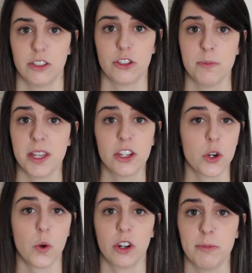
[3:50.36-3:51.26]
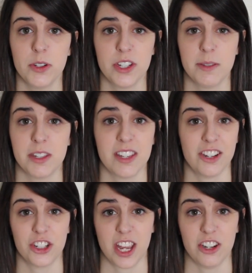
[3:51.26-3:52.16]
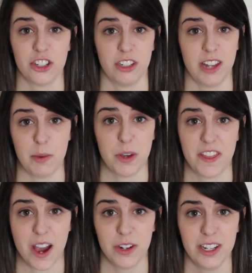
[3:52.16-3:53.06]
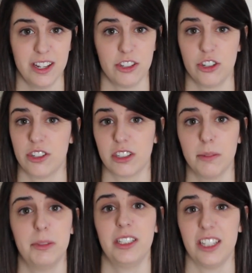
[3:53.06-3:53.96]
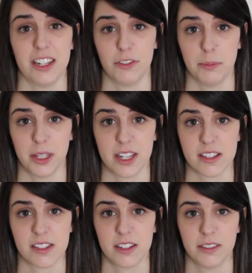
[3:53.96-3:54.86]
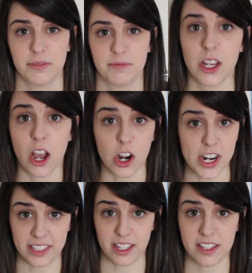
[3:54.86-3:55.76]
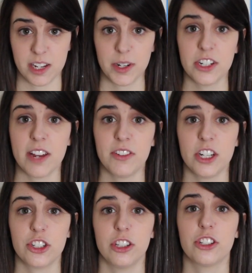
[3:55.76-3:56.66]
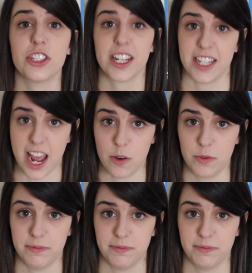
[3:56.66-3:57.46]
To me, the core of museums is education, and without it, it's just a completely different place. Alright, let's see what our definition looks like now.